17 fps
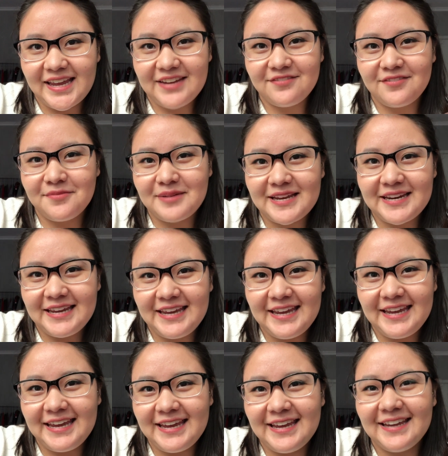Hey
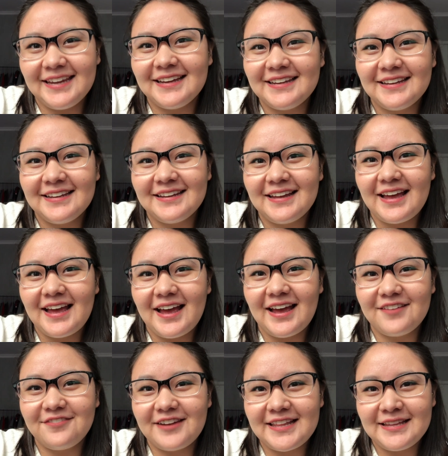everybody!
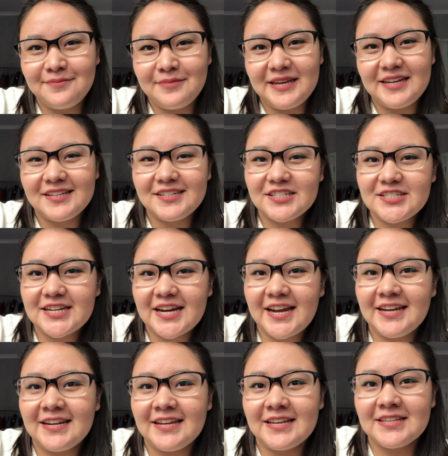I finally made it to
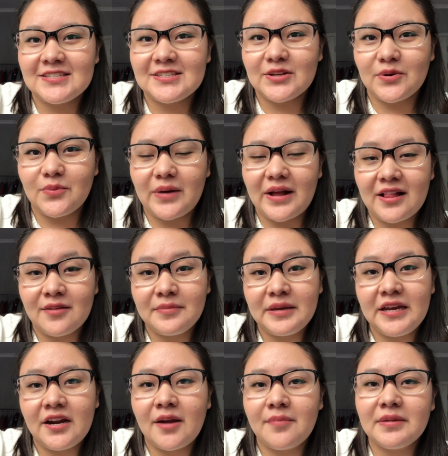China, so while I'm
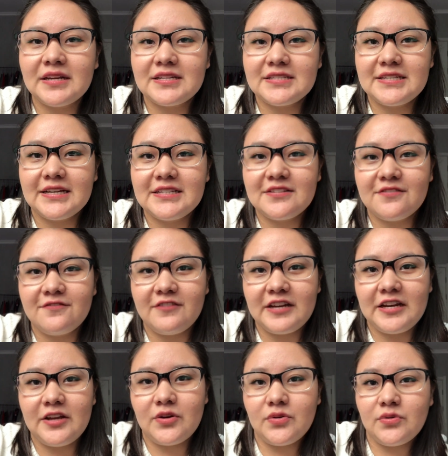here I'm going to take some
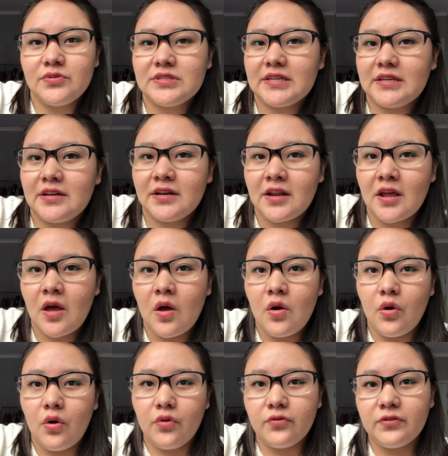videos and
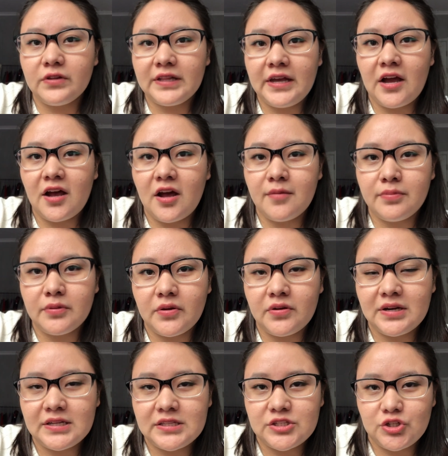hopefully
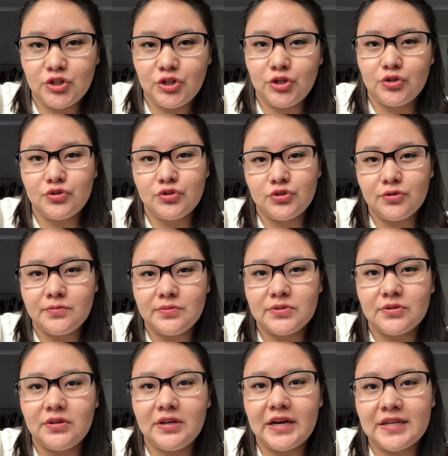upload it to YouTube
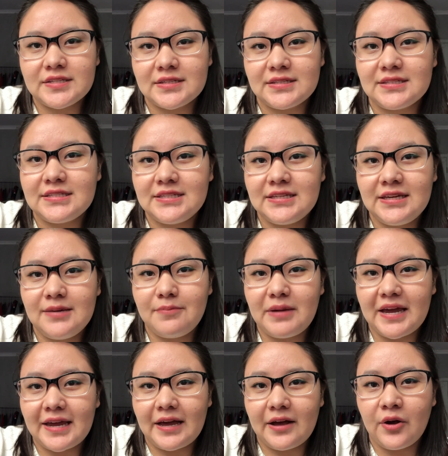so you guys can see
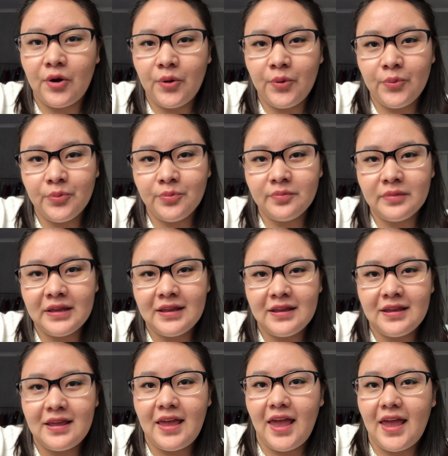back at home
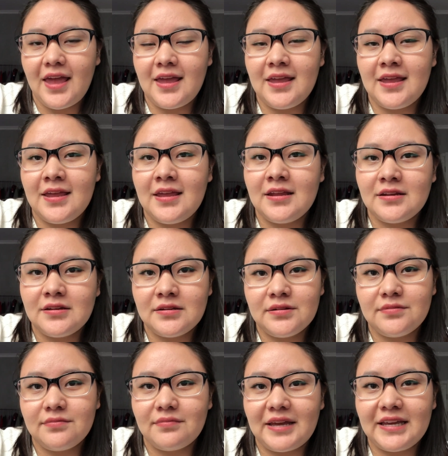
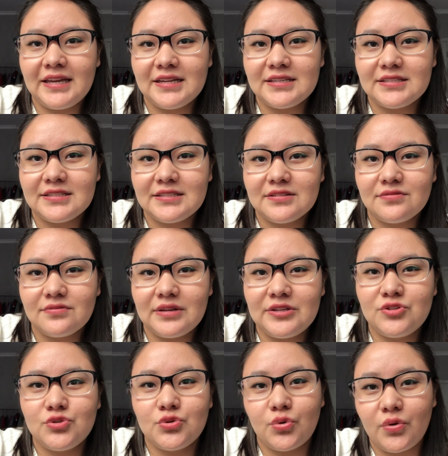and I guess
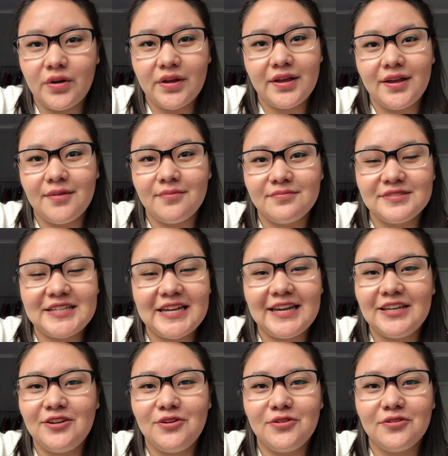enjoy. I'm
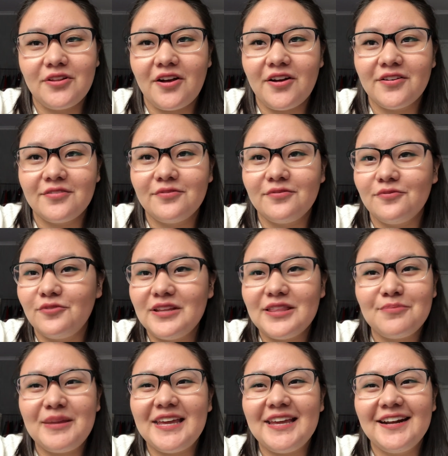taking you along
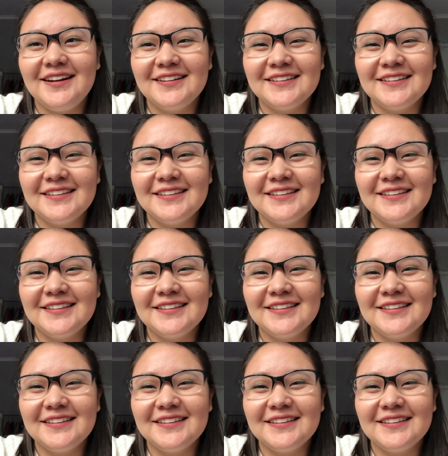with me.